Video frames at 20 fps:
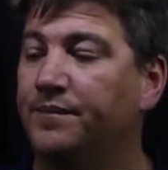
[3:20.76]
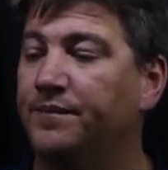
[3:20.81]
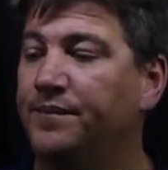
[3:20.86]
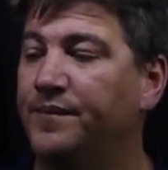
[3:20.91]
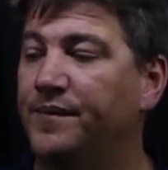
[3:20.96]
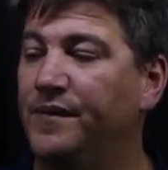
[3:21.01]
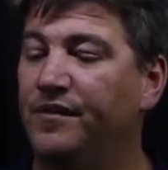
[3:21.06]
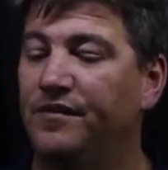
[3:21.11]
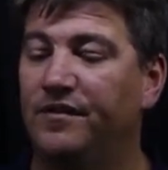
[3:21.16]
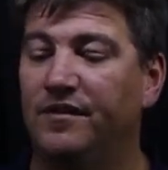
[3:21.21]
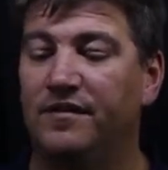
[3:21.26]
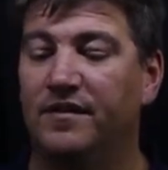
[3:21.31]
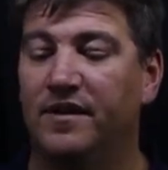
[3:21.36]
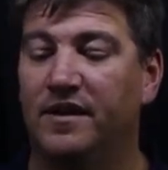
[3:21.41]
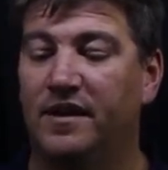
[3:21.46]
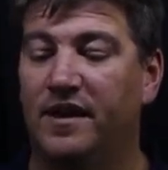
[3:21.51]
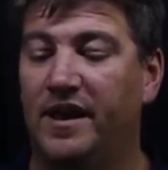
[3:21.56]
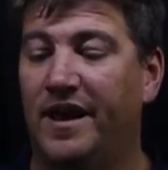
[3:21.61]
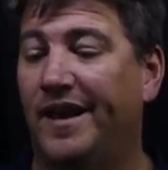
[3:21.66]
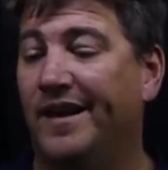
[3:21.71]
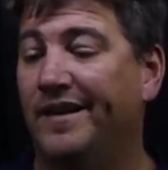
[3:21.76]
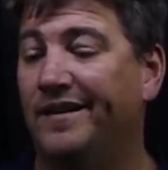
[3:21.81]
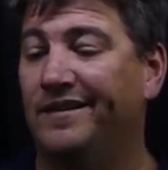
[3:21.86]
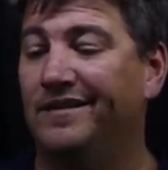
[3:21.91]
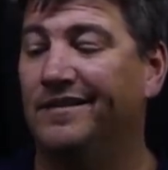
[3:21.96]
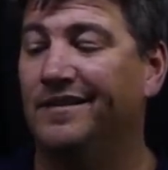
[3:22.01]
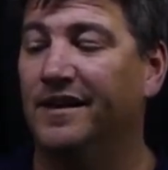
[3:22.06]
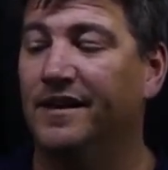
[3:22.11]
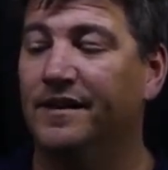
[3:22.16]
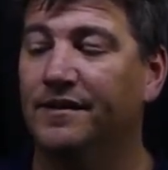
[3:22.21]
This is a handy
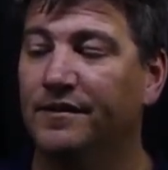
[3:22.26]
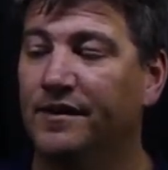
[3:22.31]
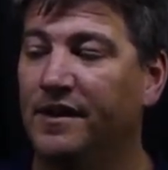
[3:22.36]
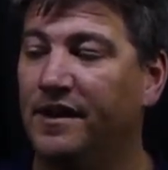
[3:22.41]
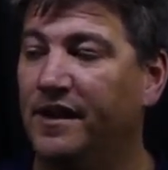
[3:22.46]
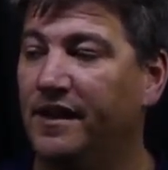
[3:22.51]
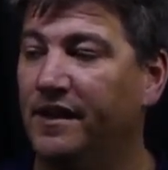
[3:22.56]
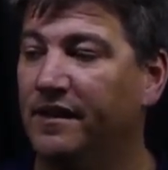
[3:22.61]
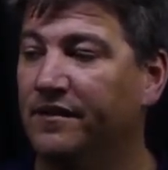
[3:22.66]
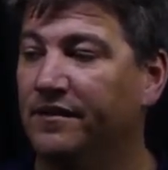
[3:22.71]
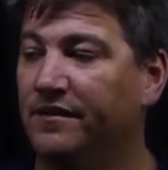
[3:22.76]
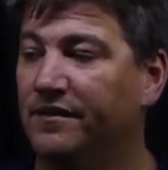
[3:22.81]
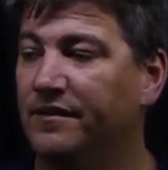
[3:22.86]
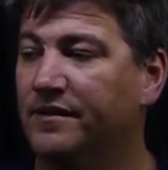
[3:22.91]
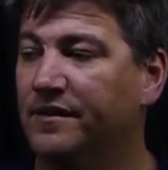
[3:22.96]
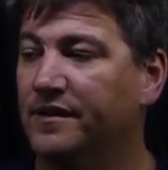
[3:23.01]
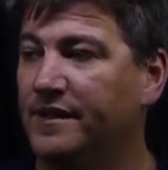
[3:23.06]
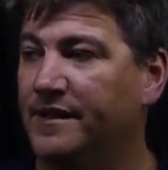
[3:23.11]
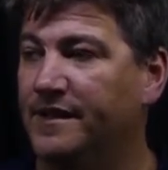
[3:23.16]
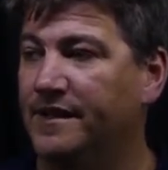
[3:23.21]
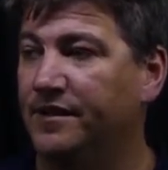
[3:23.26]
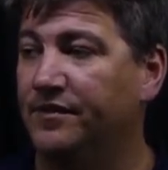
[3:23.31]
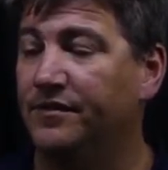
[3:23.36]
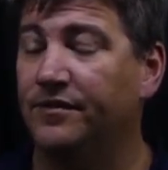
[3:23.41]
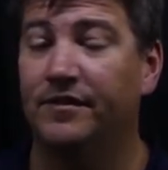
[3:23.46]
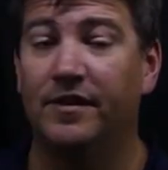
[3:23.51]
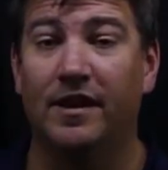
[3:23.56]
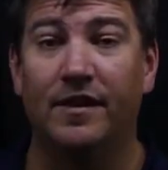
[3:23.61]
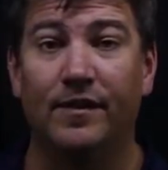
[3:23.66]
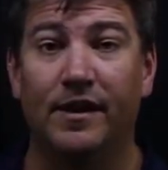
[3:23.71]
thing in
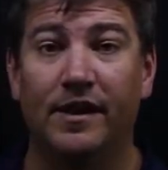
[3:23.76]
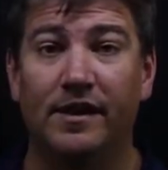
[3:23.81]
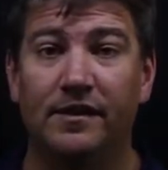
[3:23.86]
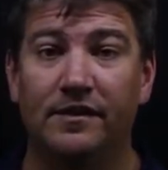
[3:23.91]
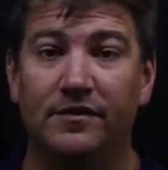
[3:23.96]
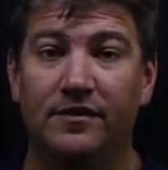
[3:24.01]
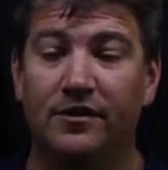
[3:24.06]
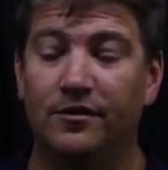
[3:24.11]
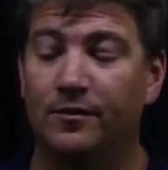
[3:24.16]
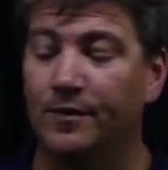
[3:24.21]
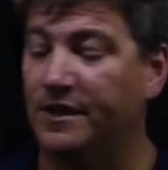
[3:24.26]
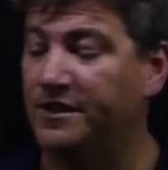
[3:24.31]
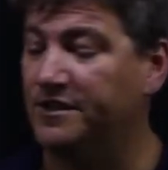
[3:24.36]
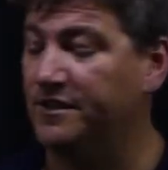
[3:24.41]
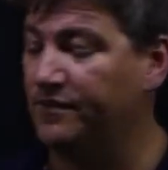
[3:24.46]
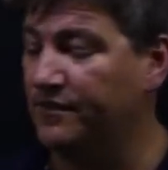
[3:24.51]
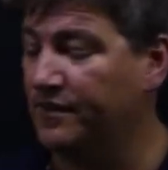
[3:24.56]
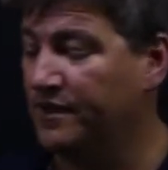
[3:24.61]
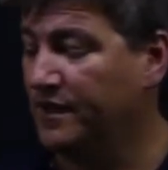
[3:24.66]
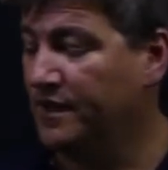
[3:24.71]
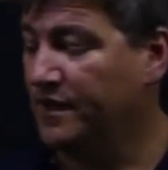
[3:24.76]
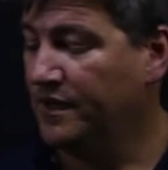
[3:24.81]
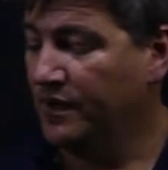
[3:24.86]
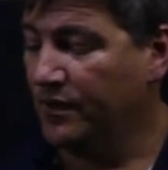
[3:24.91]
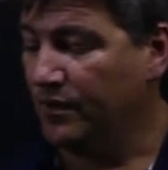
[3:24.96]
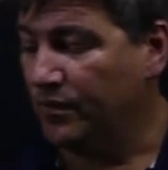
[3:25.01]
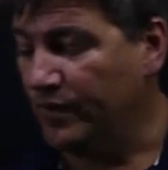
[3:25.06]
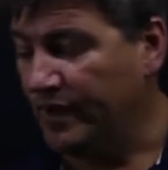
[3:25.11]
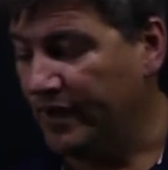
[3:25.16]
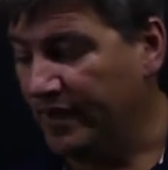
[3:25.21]
TV situations
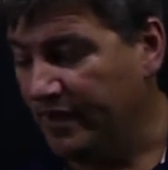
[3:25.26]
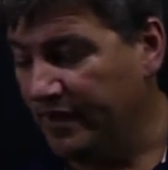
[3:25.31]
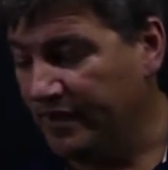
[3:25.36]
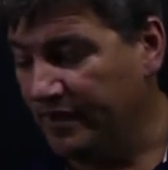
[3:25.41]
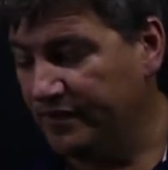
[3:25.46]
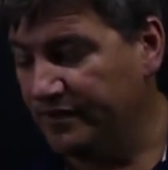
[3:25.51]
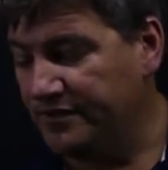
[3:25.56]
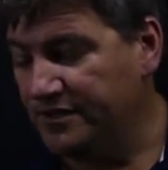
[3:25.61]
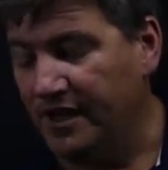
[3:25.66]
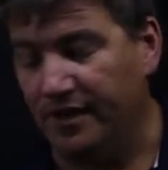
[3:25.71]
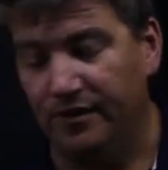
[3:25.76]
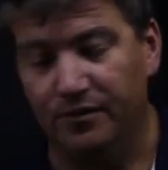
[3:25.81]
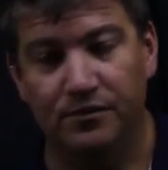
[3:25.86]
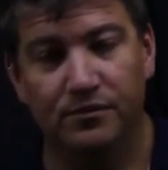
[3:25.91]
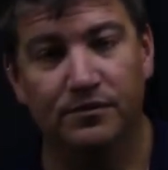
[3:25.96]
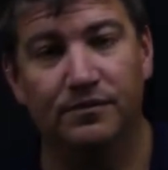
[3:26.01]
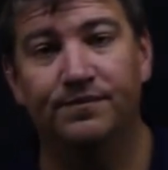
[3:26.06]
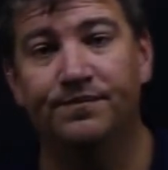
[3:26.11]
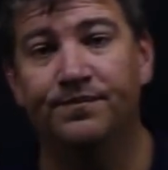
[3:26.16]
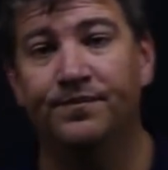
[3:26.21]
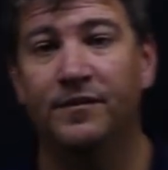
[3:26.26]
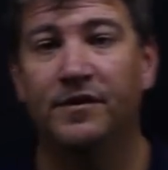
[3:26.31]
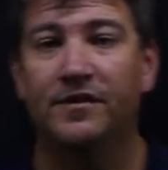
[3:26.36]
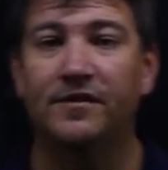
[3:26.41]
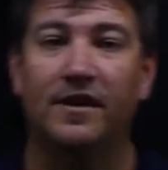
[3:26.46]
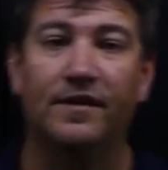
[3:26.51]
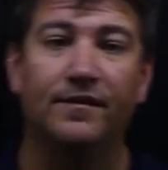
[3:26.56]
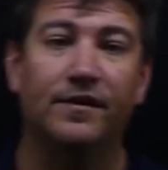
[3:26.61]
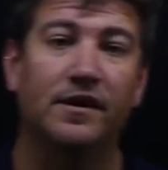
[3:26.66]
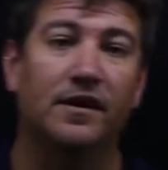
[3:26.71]
where channel
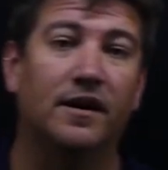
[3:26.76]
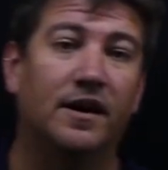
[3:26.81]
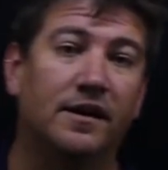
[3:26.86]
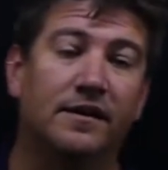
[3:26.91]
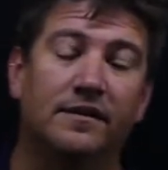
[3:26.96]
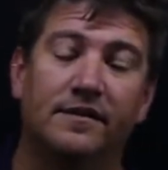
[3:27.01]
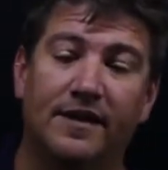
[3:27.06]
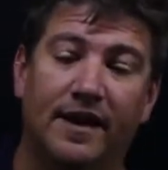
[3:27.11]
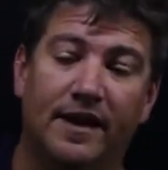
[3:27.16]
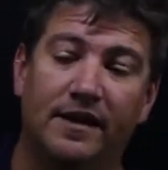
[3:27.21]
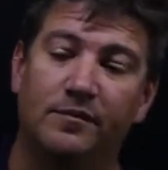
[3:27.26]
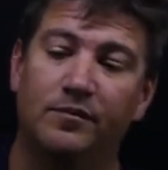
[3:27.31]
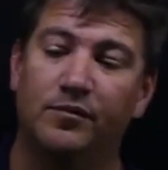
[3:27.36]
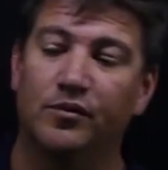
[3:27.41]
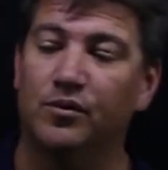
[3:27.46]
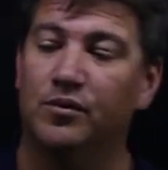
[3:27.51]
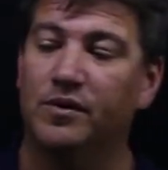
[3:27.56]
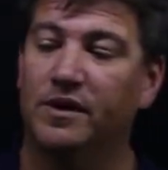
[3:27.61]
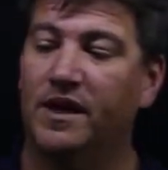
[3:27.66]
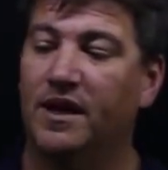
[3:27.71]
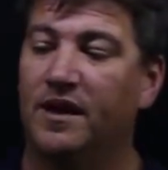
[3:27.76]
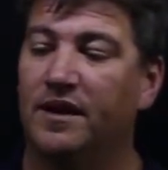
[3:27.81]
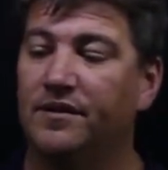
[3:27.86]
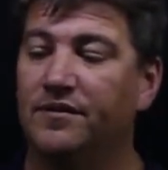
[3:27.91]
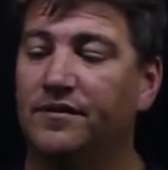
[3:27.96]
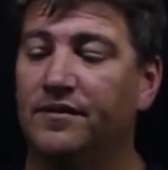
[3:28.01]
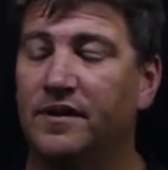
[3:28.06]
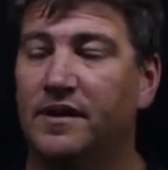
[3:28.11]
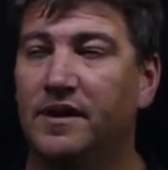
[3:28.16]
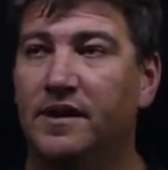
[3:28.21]
7, 9 and 10
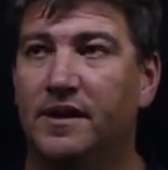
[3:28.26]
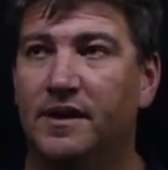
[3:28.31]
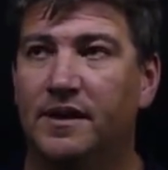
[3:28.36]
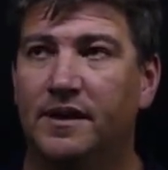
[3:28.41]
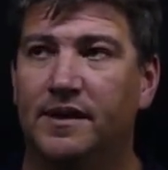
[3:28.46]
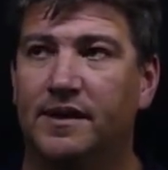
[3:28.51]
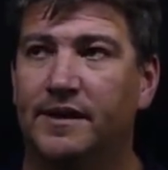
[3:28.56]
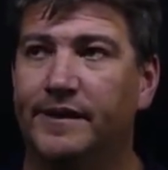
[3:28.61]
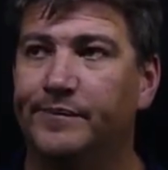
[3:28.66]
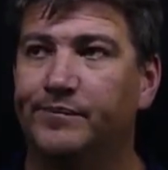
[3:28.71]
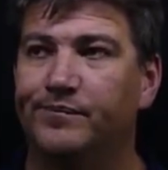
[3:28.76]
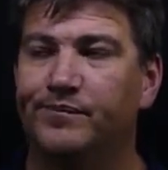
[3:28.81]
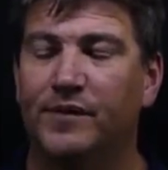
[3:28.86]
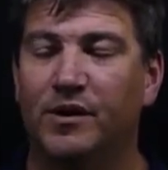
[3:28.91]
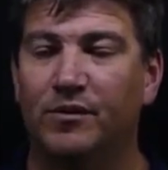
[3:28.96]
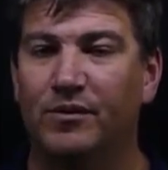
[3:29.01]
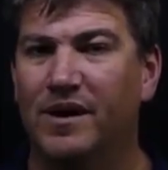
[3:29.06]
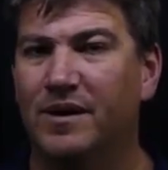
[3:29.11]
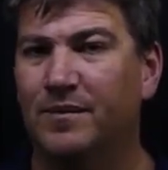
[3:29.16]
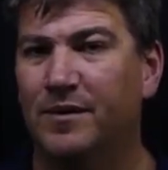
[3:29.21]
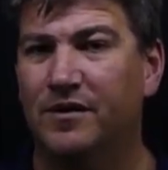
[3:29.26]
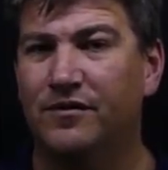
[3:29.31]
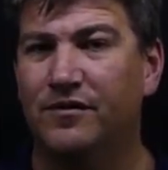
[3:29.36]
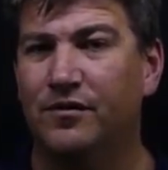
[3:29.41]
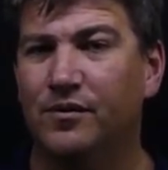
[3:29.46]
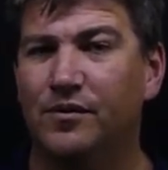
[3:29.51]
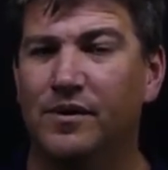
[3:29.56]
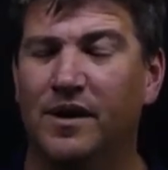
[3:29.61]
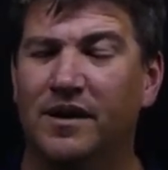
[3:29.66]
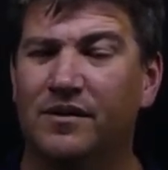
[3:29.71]
broadcast around about
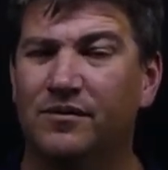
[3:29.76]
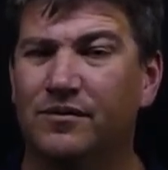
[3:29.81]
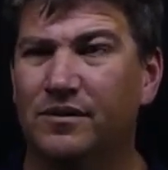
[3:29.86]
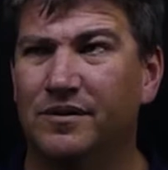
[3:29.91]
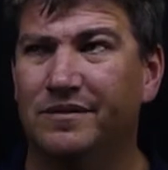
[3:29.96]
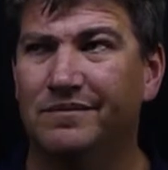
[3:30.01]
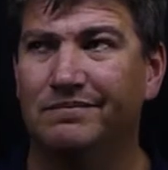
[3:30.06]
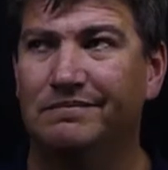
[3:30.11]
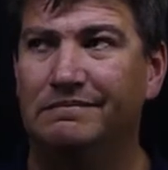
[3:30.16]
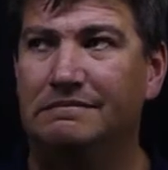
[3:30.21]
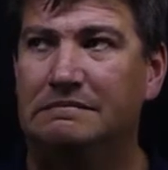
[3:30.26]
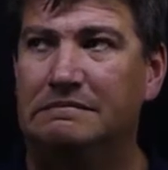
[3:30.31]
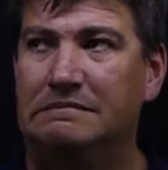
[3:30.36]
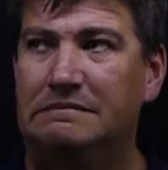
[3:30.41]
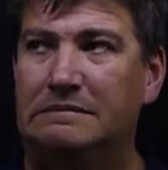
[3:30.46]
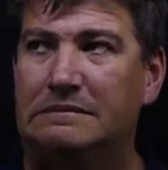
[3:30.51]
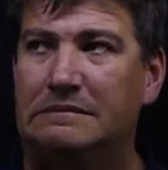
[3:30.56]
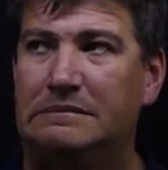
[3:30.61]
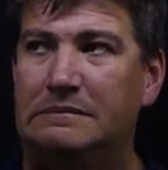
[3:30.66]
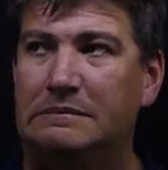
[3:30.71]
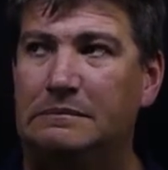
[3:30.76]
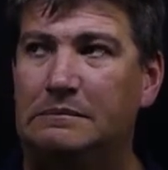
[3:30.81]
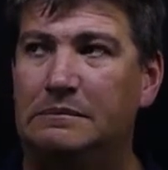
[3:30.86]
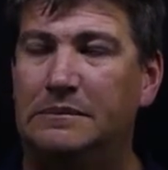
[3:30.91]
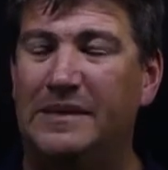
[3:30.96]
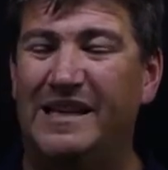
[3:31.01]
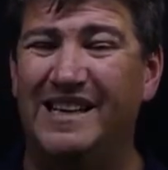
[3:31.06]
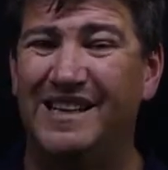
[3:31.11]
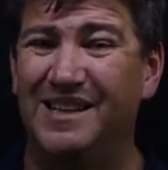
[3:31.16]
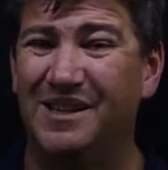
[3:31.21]
200
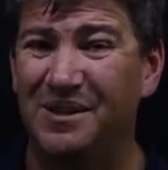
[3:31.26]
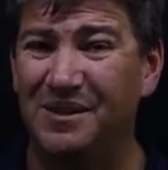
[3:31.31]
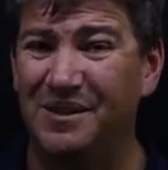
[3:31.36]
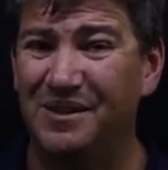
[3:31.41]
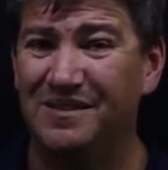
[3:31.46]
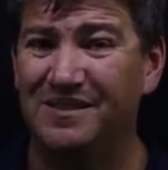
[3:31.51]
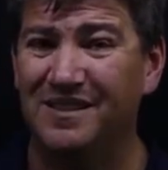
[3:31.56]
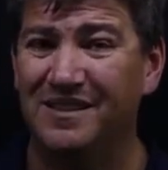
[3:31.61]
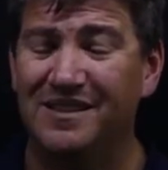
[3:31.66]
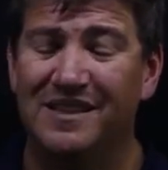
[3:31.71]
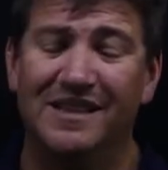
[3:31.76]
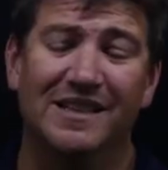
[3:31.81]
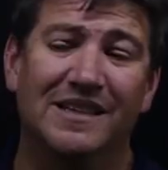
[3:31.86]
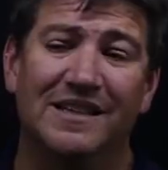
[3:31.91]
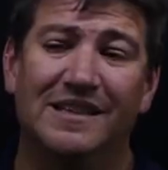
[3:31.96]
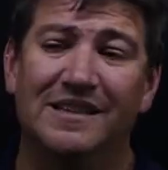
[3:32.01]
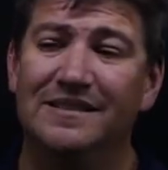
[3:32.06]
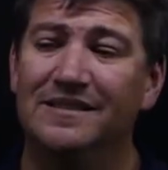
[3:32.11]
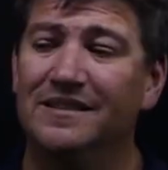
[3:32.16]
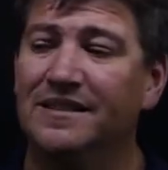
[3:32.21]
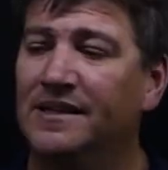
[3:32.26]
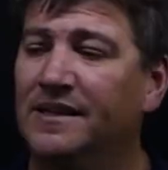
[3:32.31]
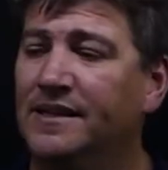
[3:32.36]
megahertz, I think it is,